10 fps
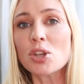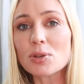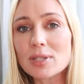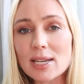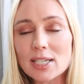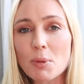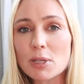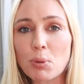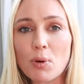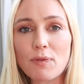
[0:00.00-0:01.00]
You'll see
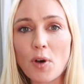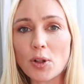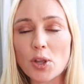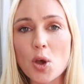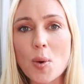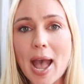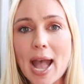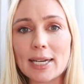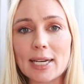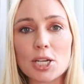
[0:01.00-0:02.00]
someone's portfolio
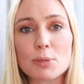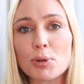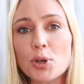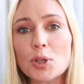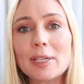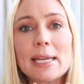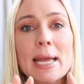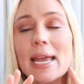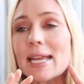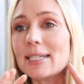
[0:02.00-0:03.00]
and it is
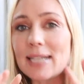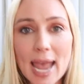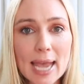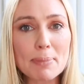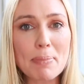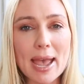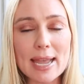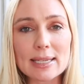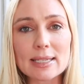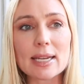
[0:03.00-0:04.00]
purely
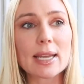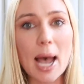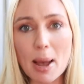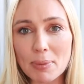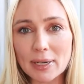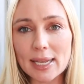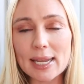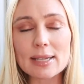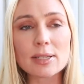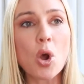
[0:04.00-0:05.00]
tech-based
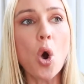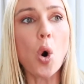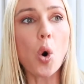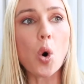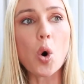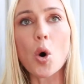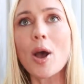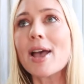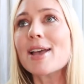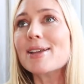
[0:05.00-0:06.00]
companies
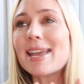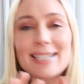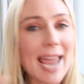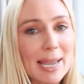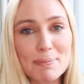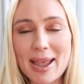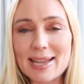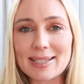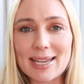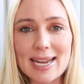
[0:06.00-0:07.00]
or
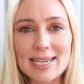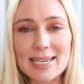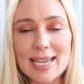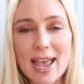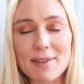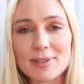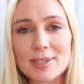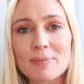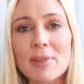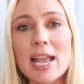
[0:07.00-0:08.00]
tech-based
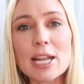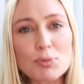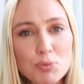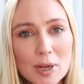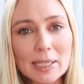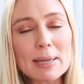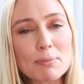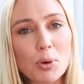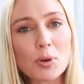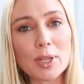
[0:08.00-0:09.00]
ETFs. It's really
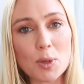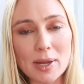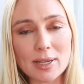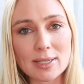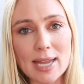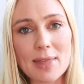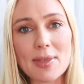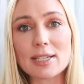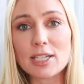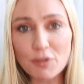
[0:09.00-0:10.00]
important that you
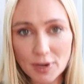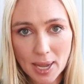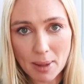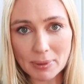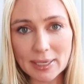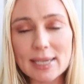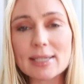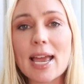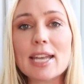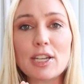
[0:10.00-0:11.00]
understand that different
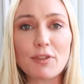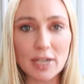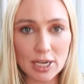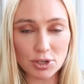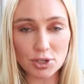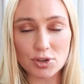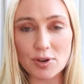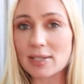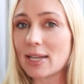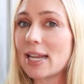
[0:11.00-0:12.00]
companies and different
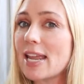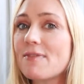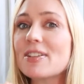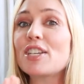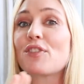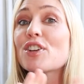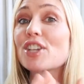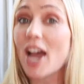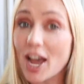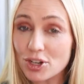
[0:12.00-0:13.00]
industries and even
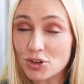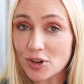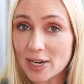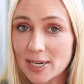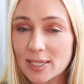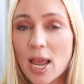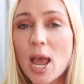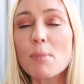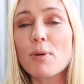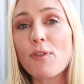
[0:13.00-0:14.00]
different countries
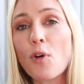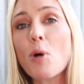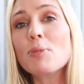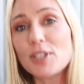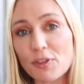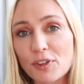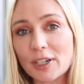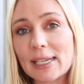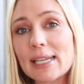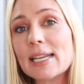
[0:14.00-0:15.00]
perform
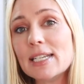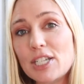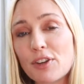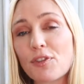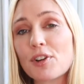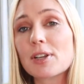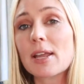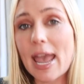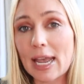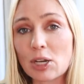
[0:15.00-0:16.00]
differently in different
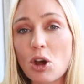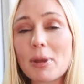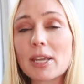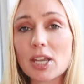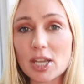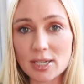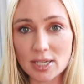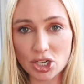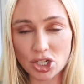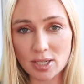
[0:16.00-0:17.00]
economic
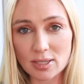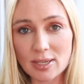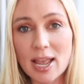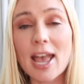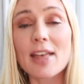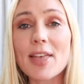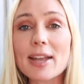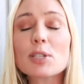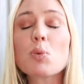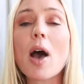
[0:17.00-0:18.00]
conditions.
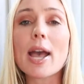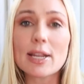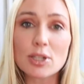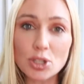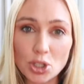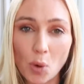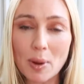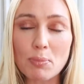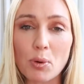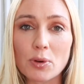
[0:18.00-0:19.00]
That is why it's
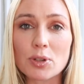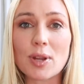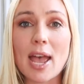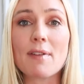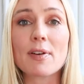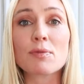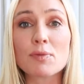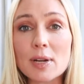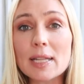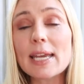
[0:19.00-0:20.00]
so important to have a
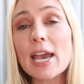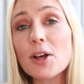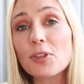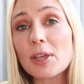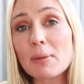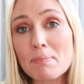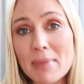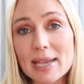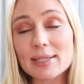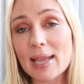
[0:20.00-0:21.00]
really healthy
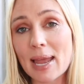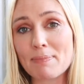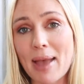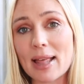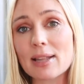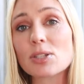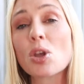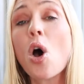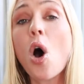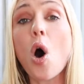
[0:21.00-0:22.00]
mix and
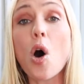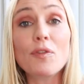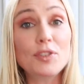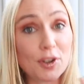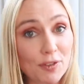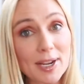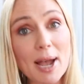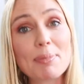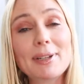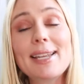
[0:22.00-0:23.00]
balance of different
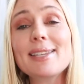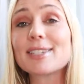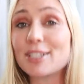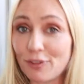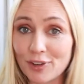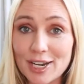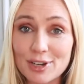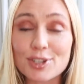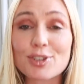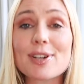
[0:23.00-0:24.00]
companies, different
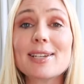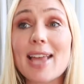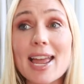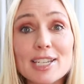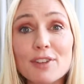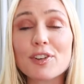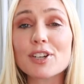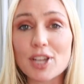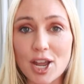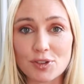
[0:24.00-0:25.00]
industries, and
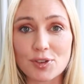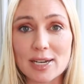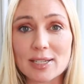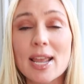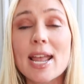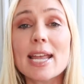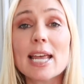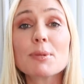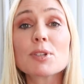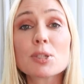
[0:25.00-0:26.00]
different countries.
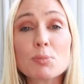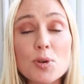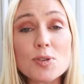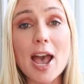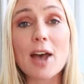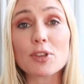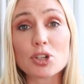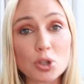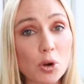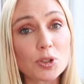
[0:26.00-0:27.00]
It helps smooth out
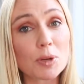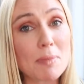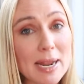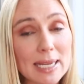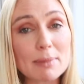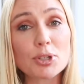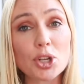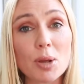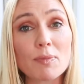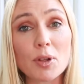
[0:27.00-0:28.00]
the short to medium
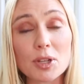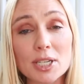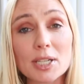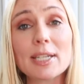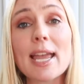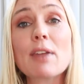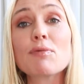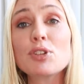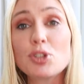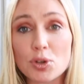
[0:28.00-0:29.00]
term volatility
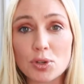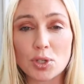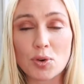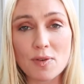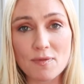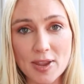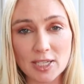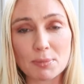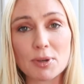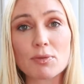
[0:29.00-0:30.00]
and reduce your
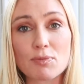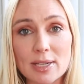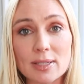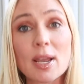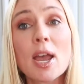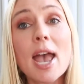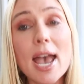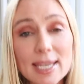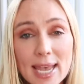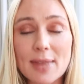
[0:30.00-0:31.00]
investment risk.
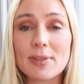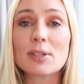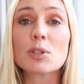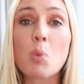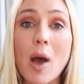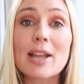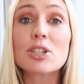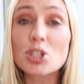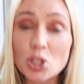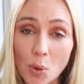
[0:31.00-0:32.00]
Again, this is why
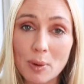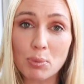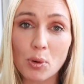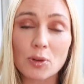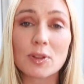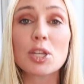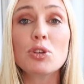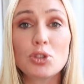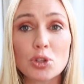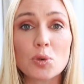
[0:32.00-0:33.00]
it's so important that
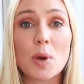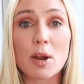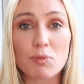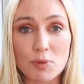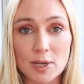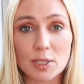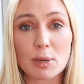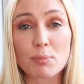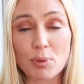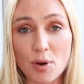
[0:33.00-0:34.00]
you do a
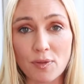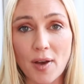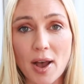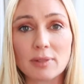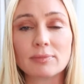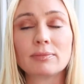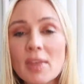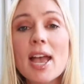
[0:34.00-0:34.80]
risk profile.